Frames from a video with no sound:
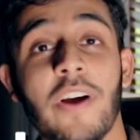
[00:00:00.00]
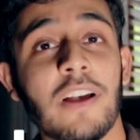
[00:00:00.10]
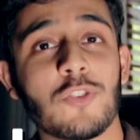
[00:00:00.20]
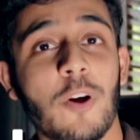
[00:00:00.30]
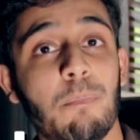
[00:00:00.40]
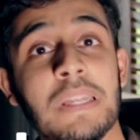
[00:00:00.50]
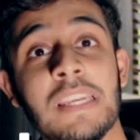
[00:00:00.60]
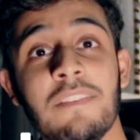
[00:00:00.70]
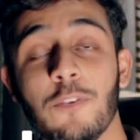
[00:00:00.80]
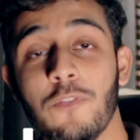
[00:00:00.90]
files
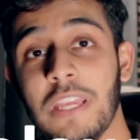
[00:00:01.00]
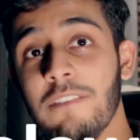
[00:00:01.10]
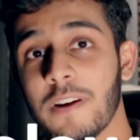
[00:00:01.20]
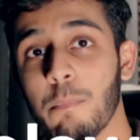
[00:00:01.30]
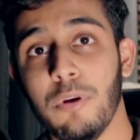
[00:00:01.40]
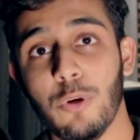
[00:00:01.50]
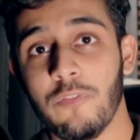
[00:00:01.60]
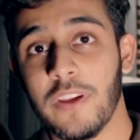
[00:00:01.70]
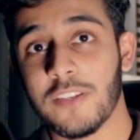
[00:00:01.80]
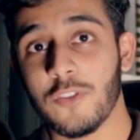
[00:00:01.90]
completely for free from
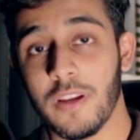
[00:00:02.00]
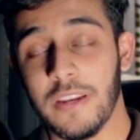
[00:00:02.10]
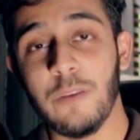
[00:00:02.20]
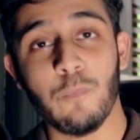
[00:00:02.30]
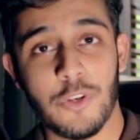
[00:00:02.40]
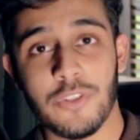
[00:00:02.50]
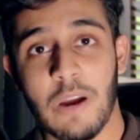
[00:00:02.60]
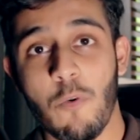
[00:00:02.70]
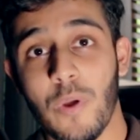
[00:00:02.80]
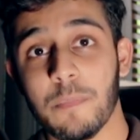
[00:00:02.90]
bluefx.net, which is
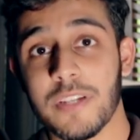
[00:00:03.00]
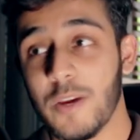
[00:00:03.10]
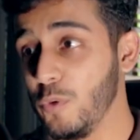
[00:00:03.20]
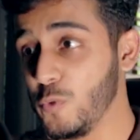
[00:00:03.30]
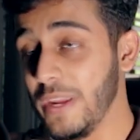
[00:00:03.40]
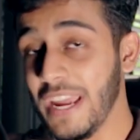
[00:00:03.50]
our website, which we